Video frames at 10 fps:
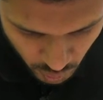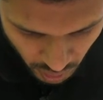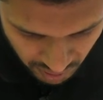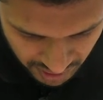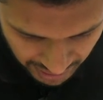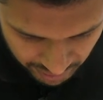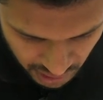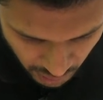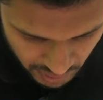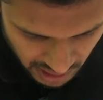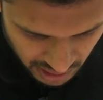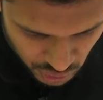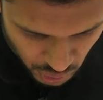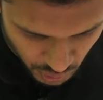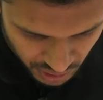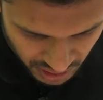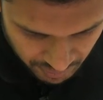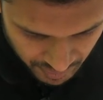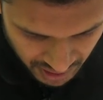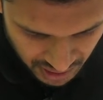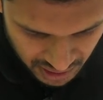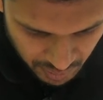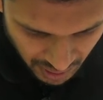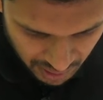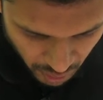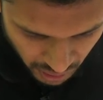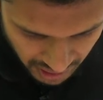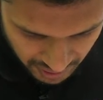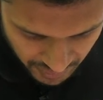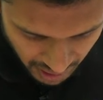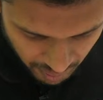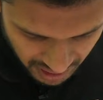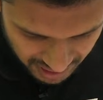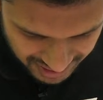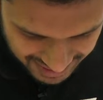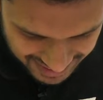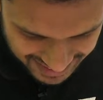Who all we have? Soumya, Jyoti, Smart Boy, Amit.